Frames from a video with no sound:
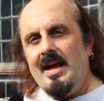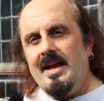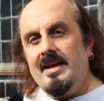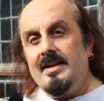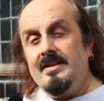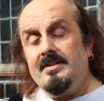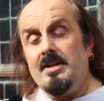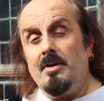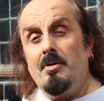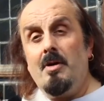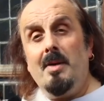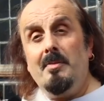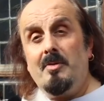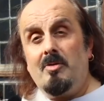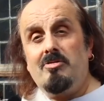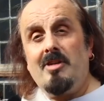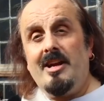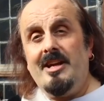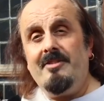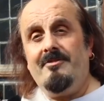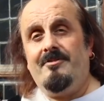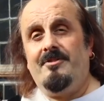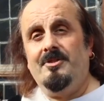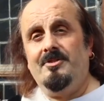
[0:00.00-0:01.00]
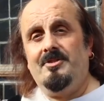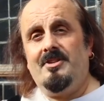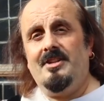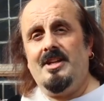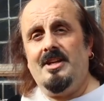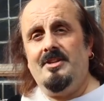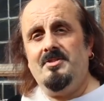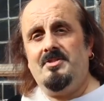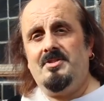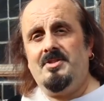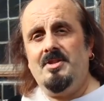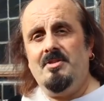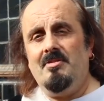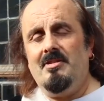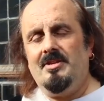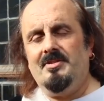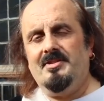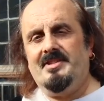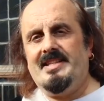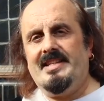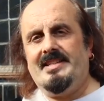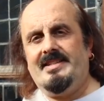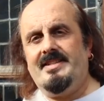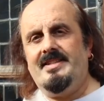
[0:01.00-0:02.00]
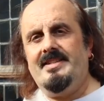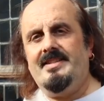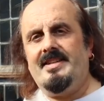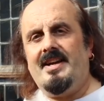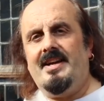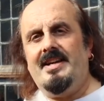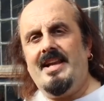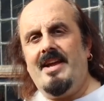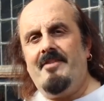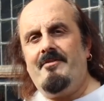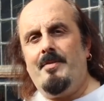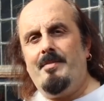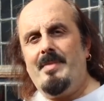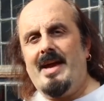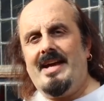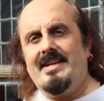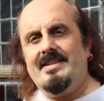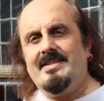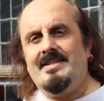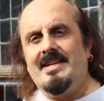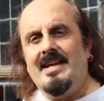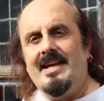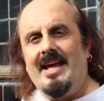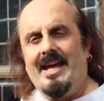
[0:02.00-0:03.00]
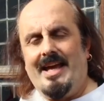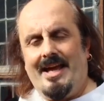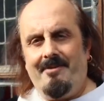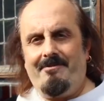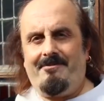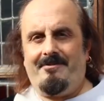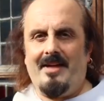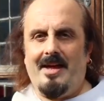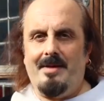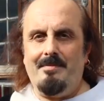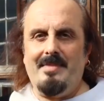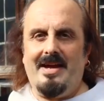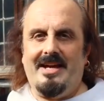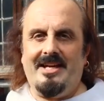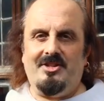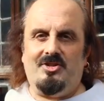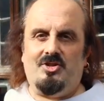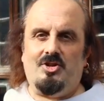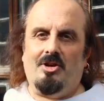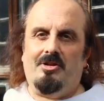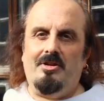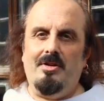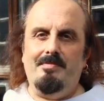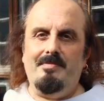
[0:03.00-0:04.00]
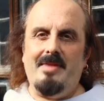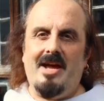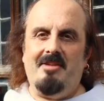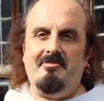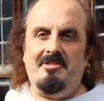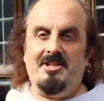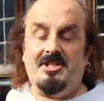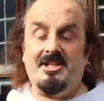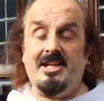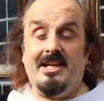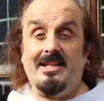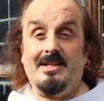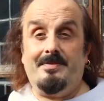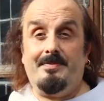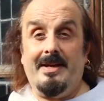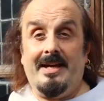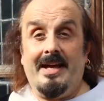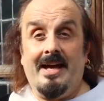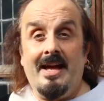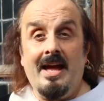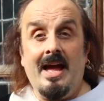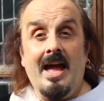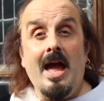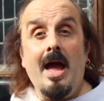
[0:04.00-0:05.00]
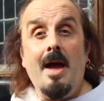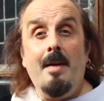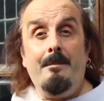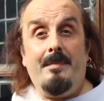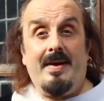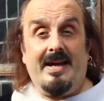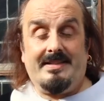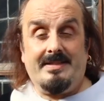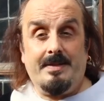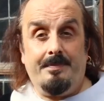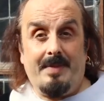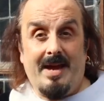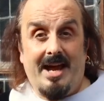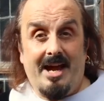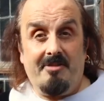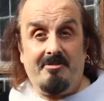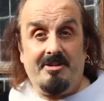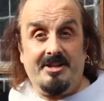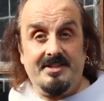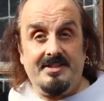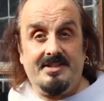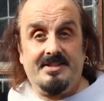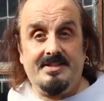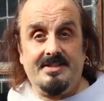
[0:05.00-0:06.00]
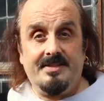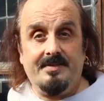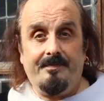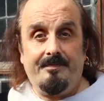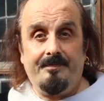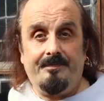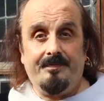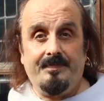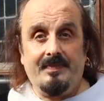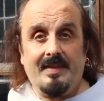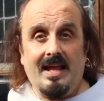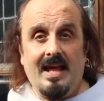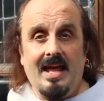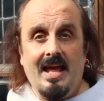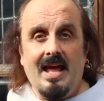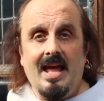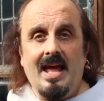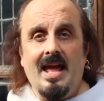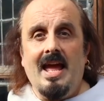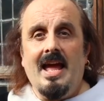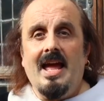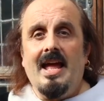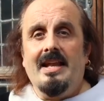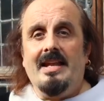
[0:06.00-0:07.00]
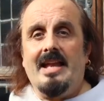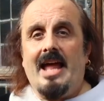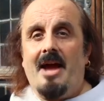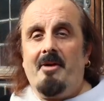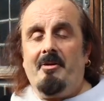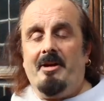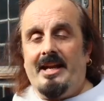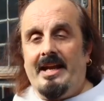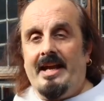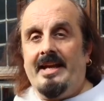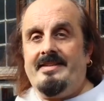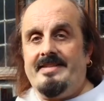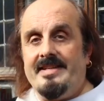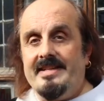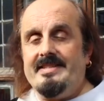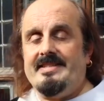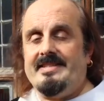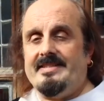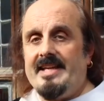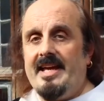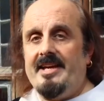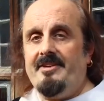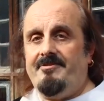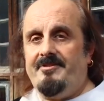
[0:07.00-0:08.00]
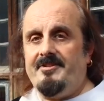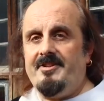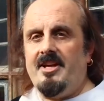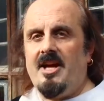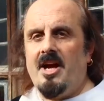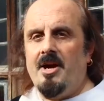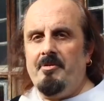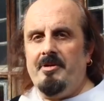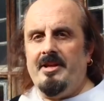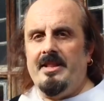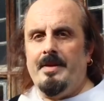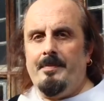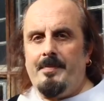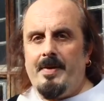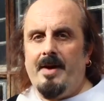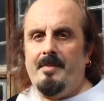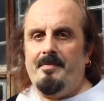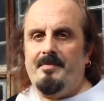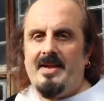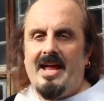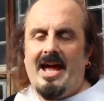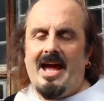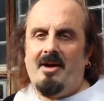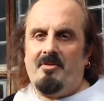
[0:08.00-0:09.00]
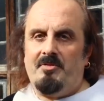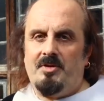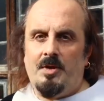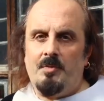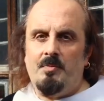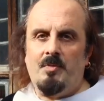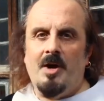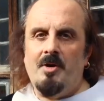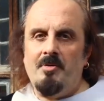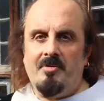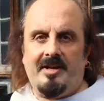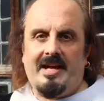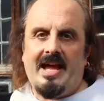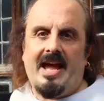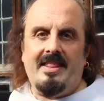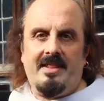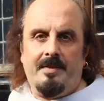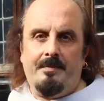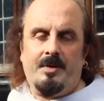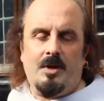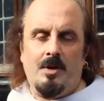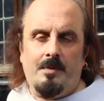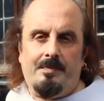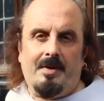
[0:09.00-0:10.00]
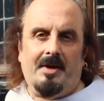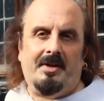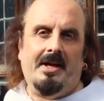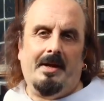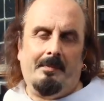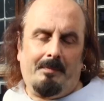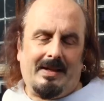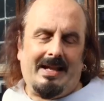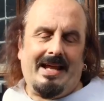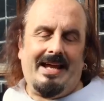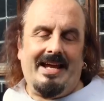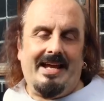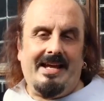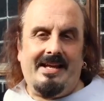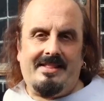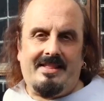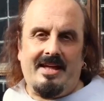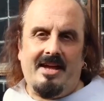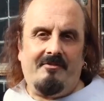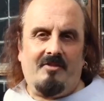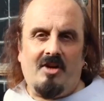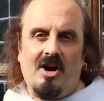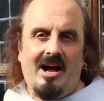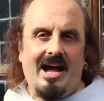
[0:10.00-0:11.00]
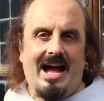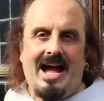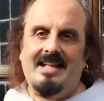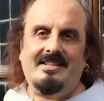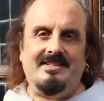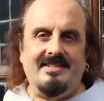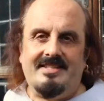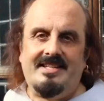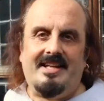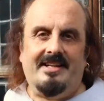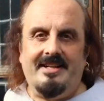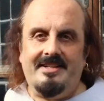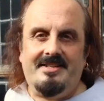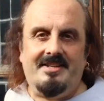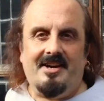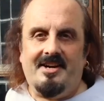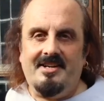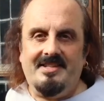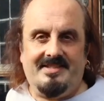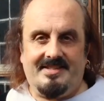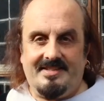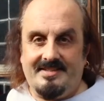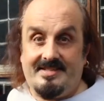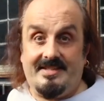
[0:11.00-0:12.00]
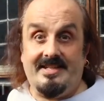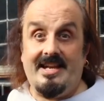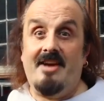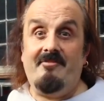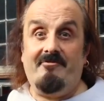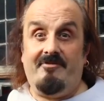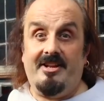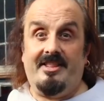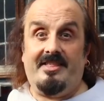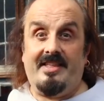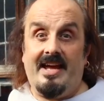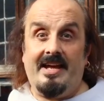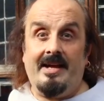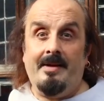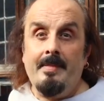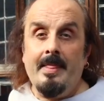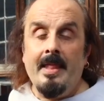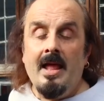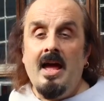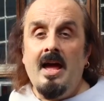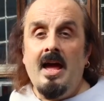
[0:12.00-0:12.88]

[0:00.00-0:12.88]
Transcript: So I'm grateful to those two little sisters I never met if they made John and Mary Shakespeare better parents. Now, it is safe to go in the pub now. You won't get the bubonic plague. They've got hand sanitizers and everything.